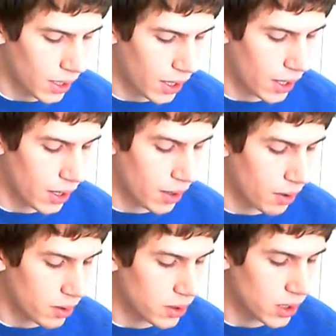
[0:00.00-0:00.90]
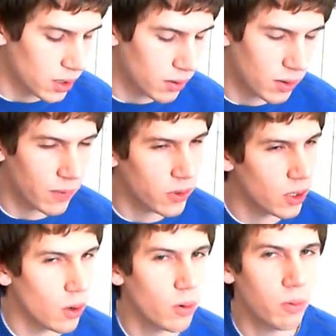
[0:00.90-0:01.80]
If you
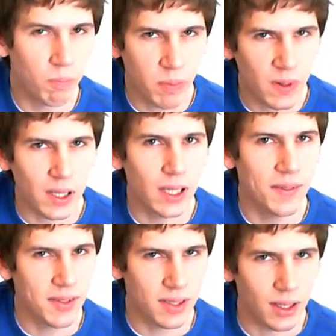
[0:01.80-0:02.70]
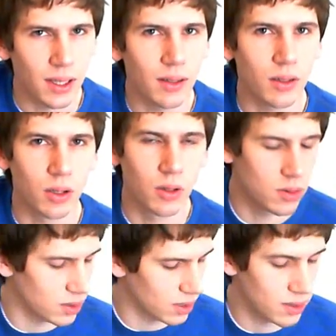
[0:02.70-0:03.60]
know in the key of C, you're
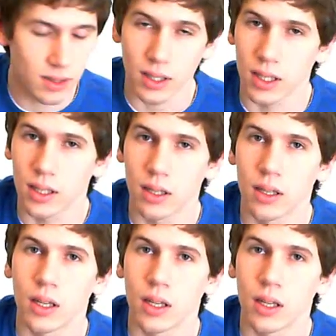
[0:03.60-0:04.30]
using C